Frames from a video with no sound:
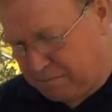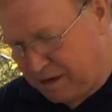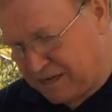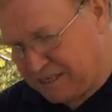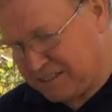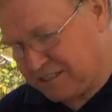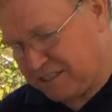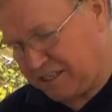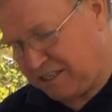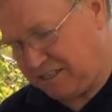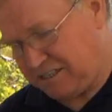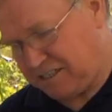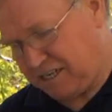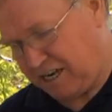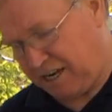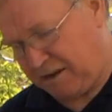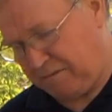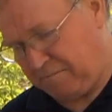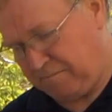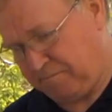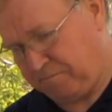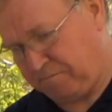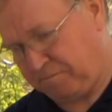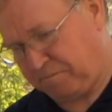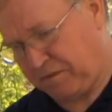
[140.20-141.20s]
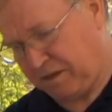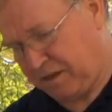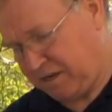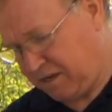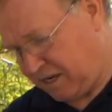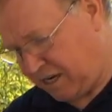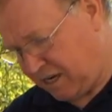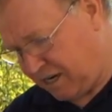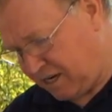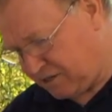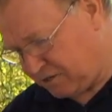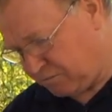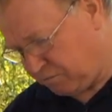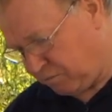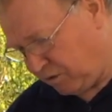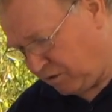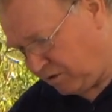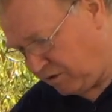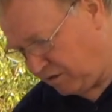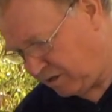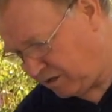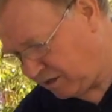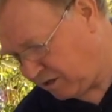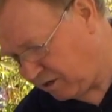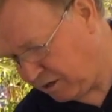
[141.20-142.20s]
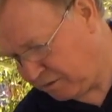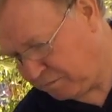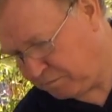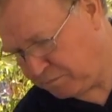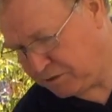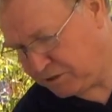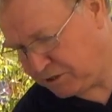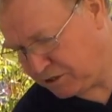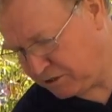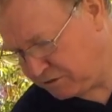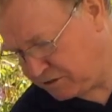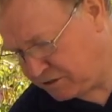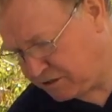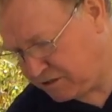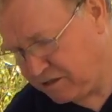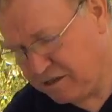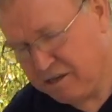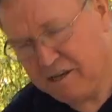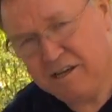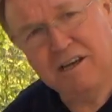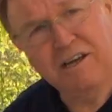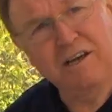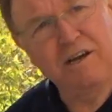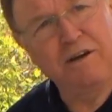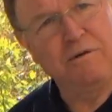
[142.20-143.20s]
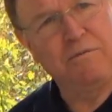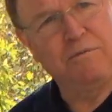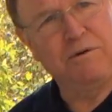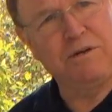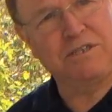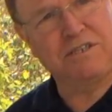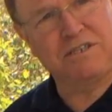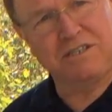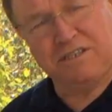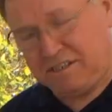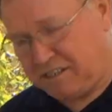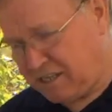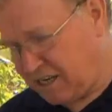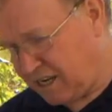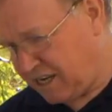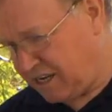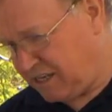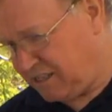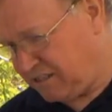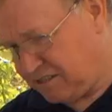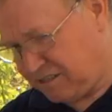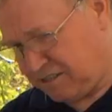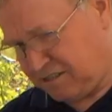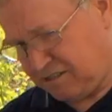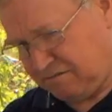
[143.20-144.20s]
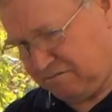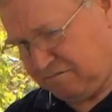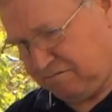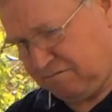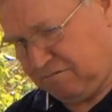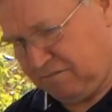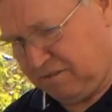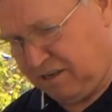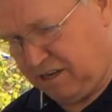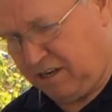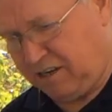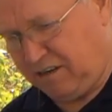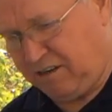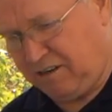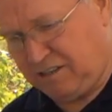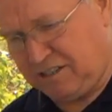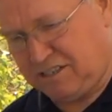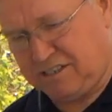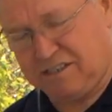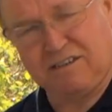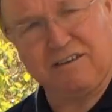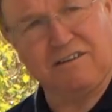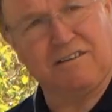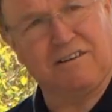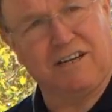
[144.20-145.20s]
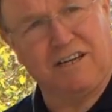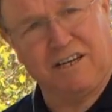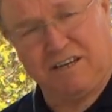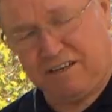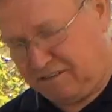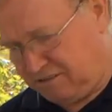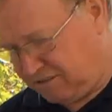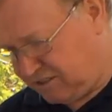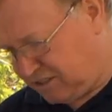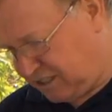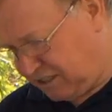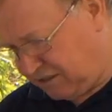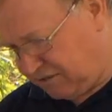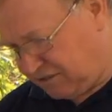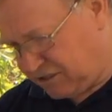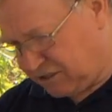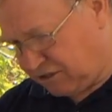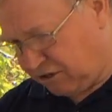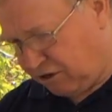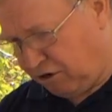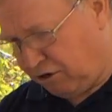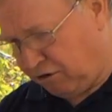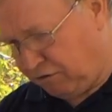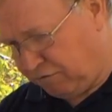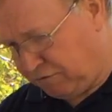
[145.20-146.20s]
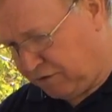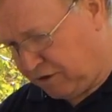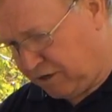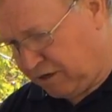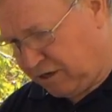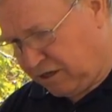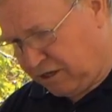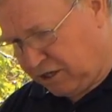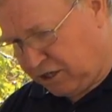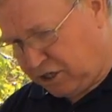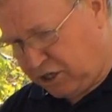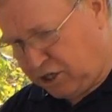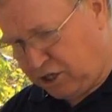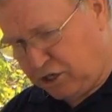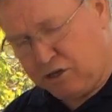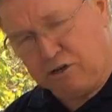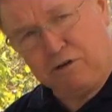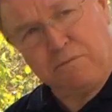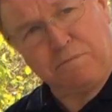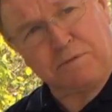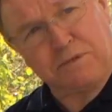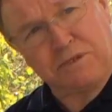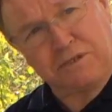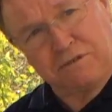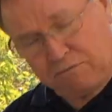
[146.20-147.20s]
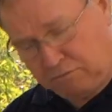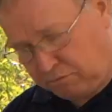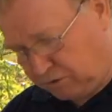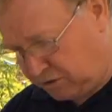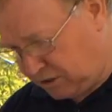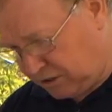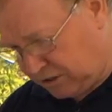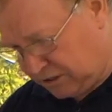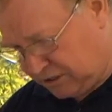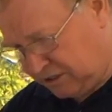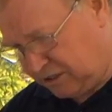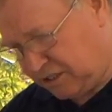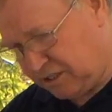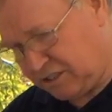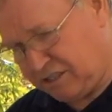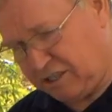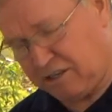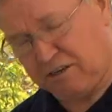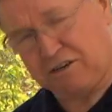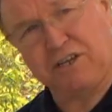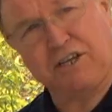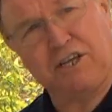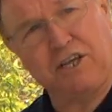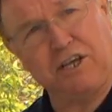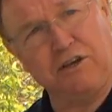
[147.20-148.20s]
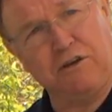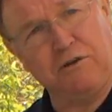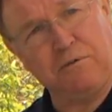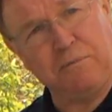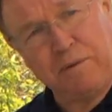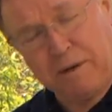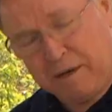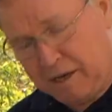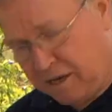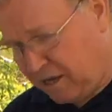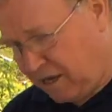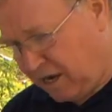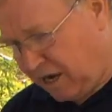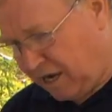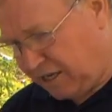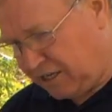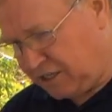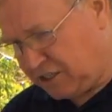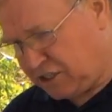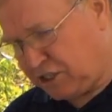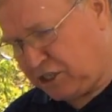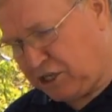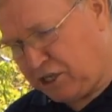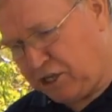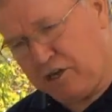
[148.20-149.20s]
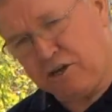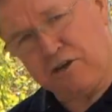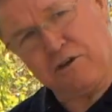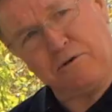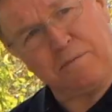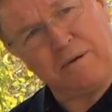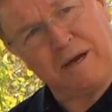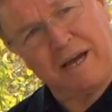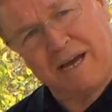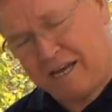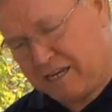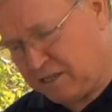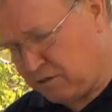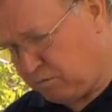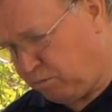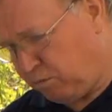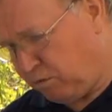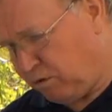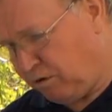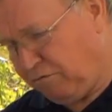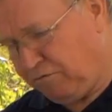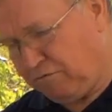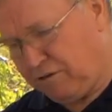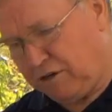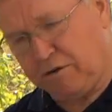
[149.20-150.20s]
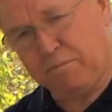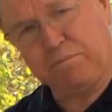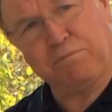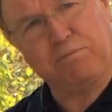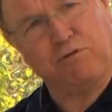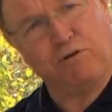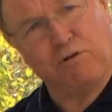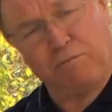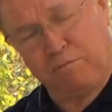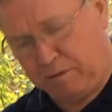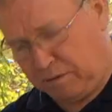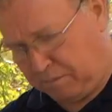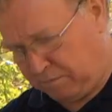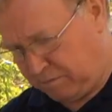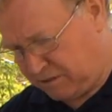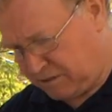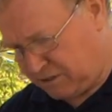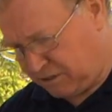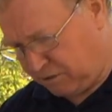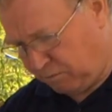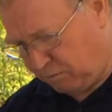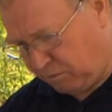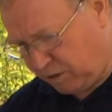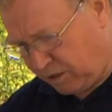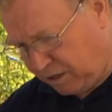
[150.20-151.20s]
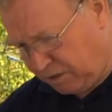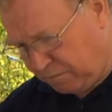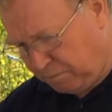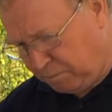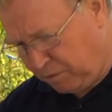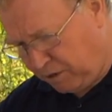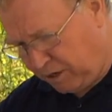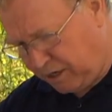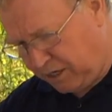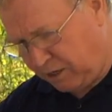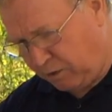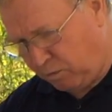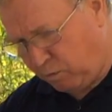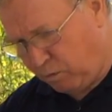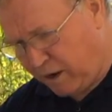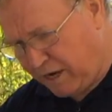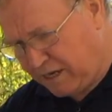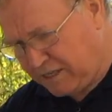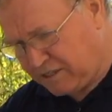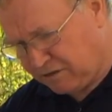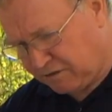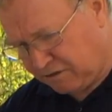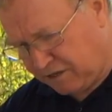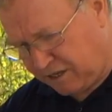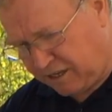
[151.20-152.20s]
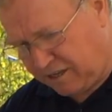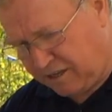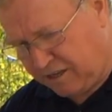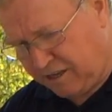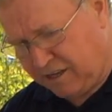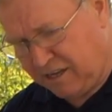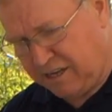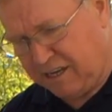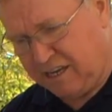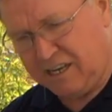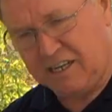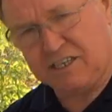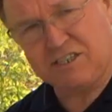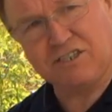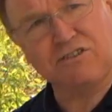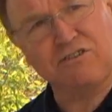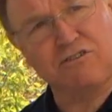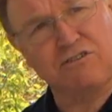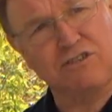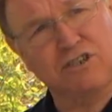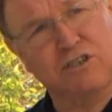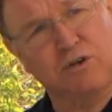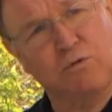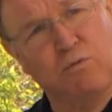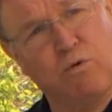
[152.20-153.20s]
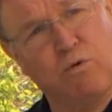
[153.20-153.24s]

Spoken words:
masking tape. And here's one that I produced which contains a nice little series of cubes. It's a nice little cube, and this cube has one real problem, is that when I put any weight on it, it starts to